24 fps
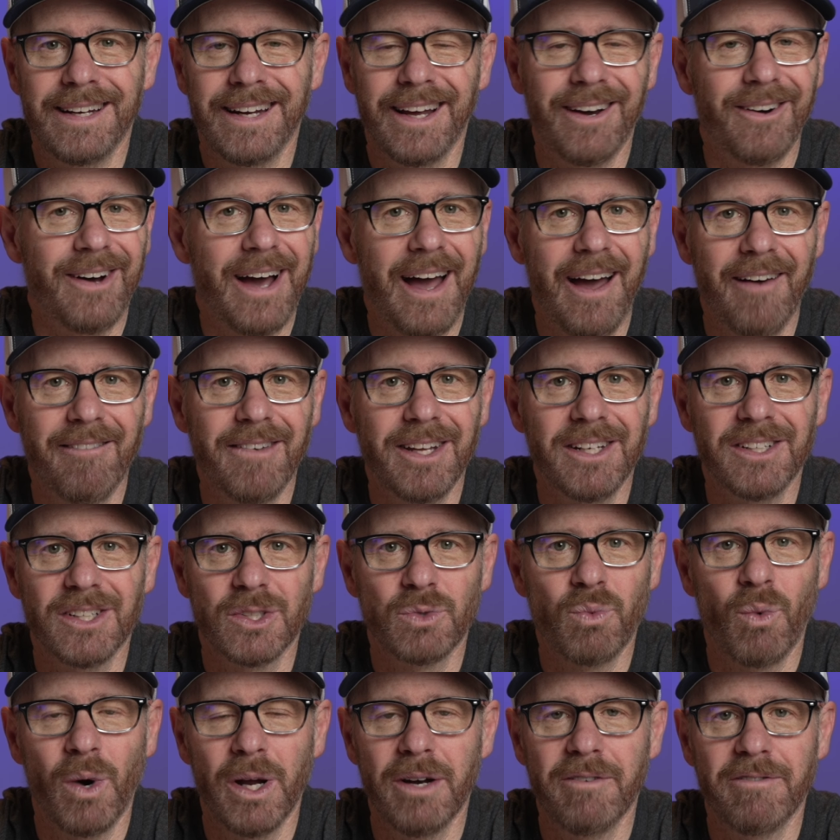Now, having
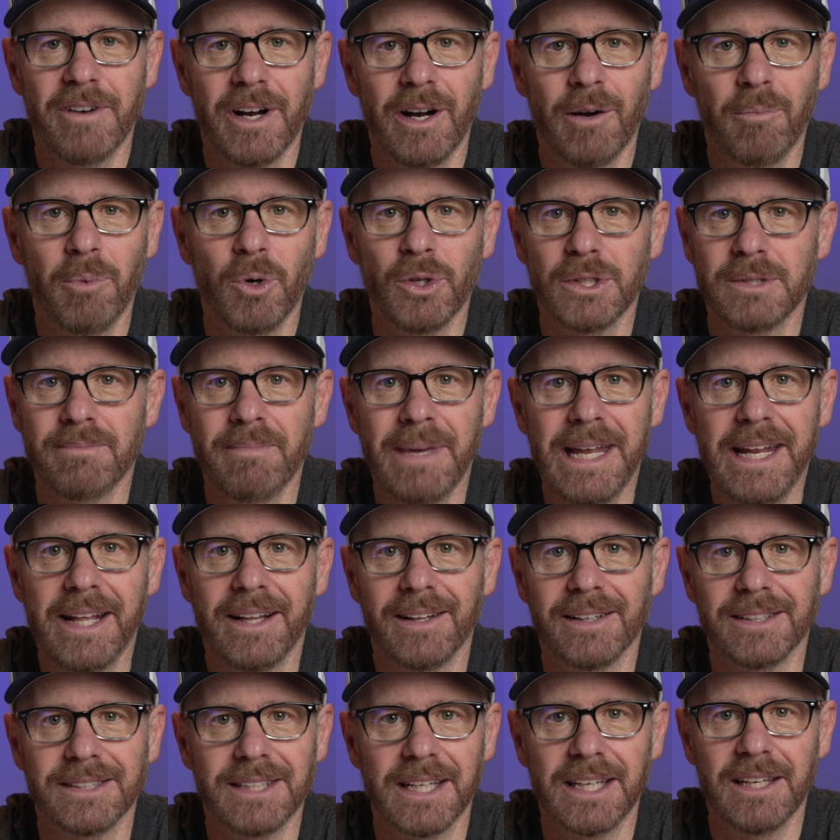just one variable is
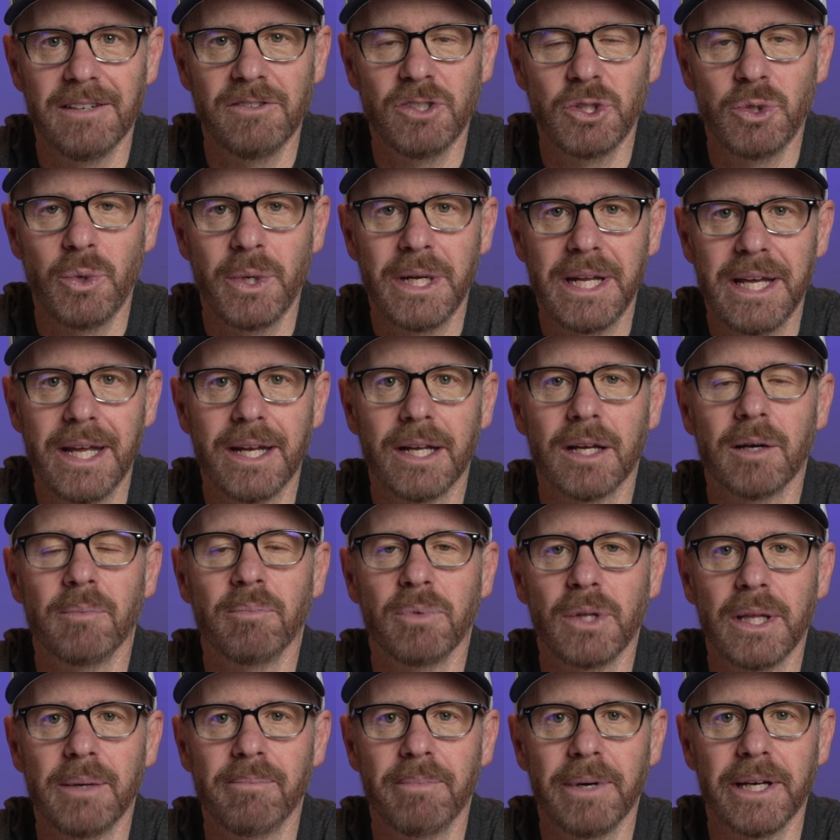meaningless. It gives you an
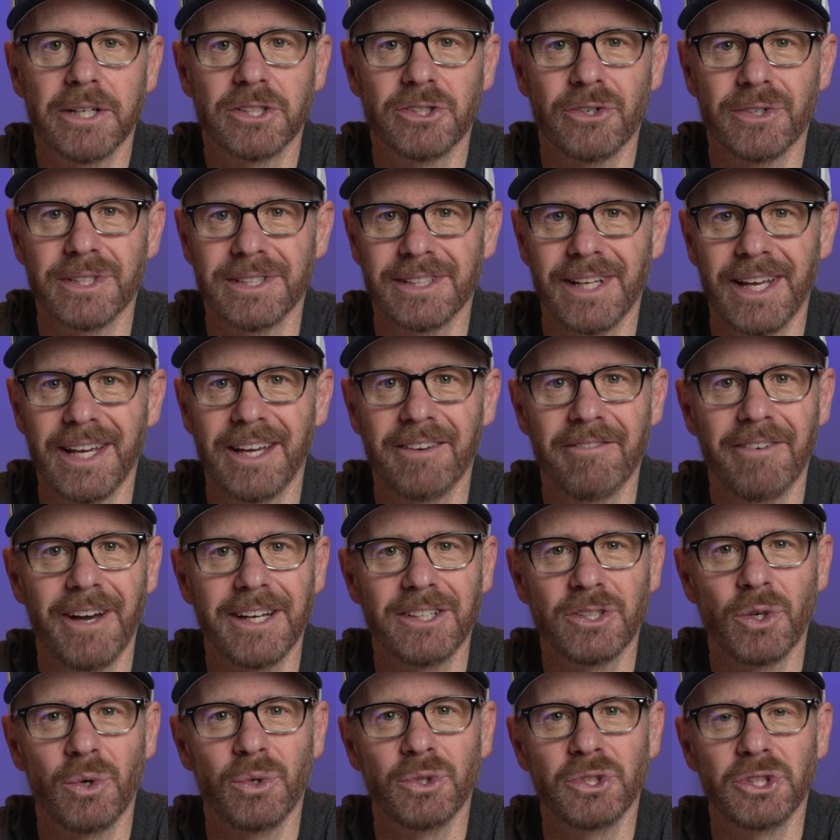incomplete picture. It's like if
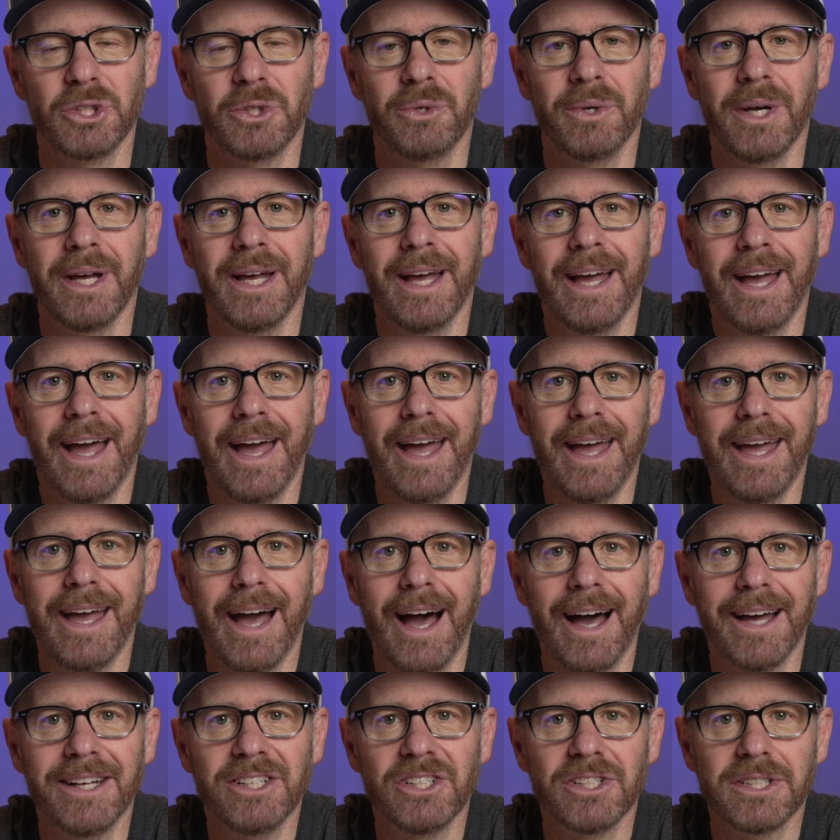I told you,
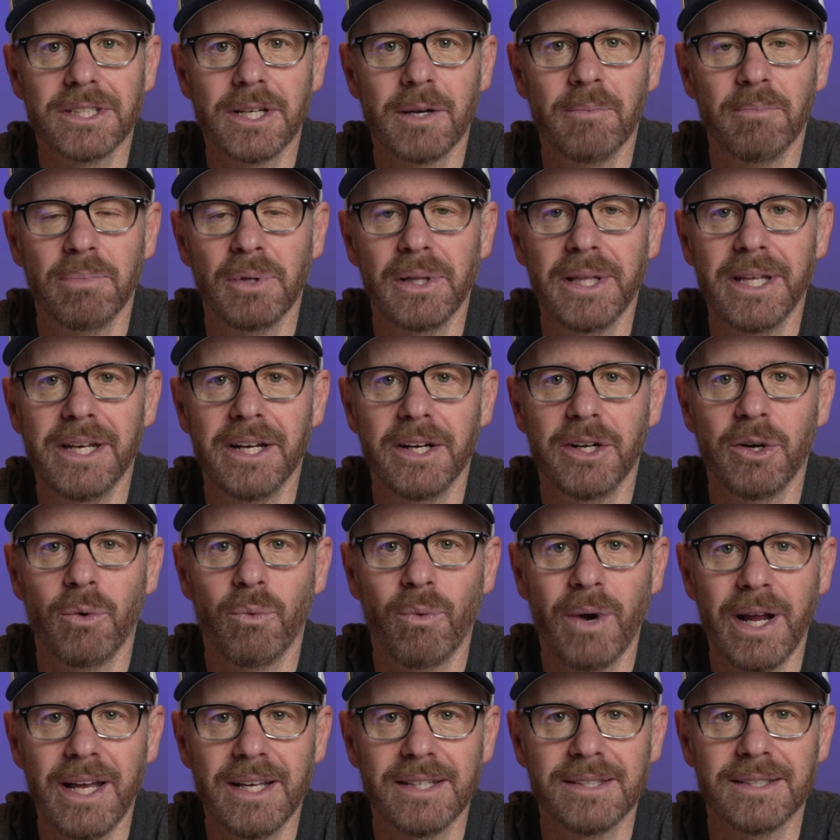hey, I just completed
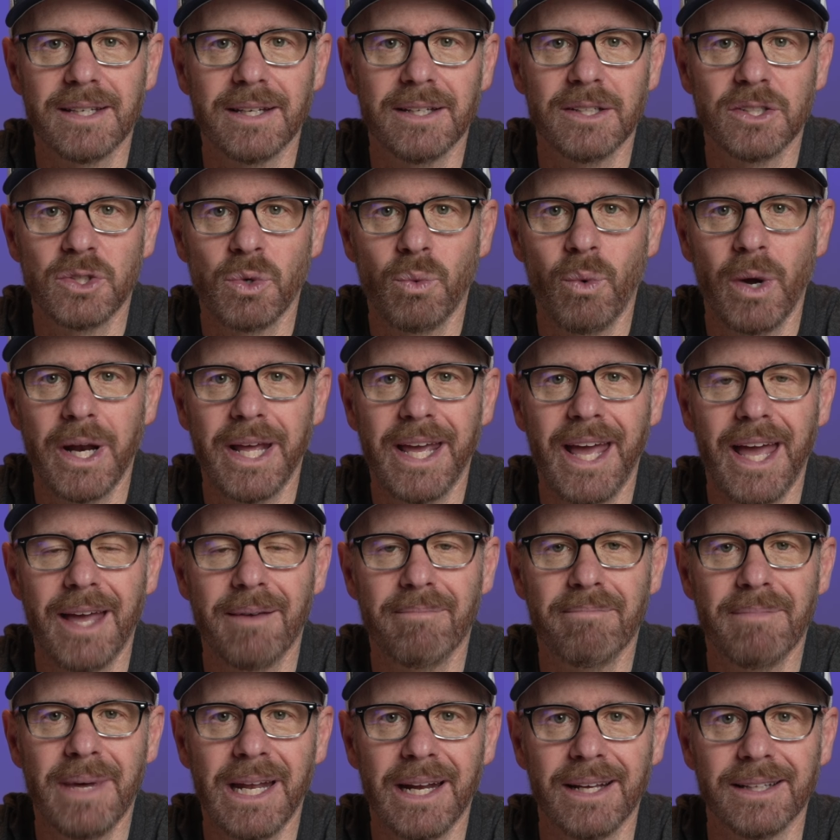a race in
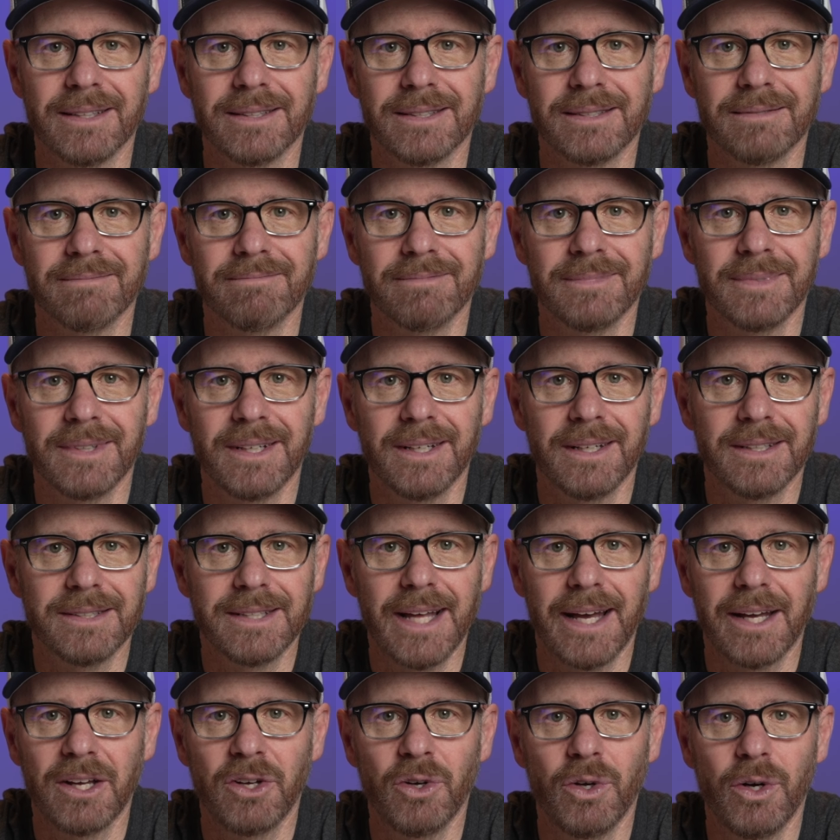28 minutes.
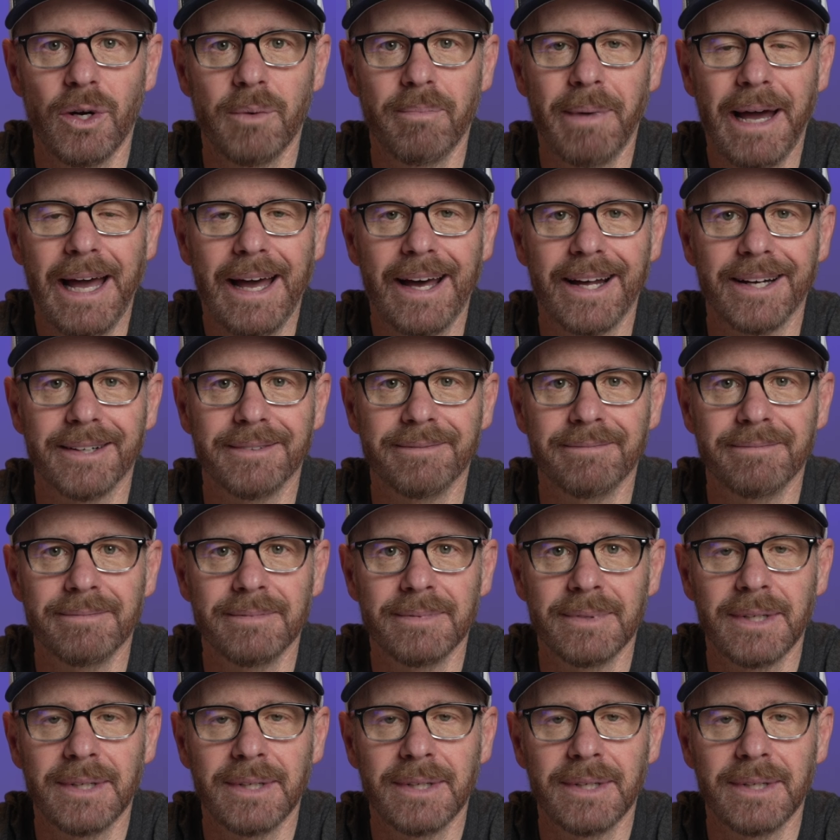Is that good or bad?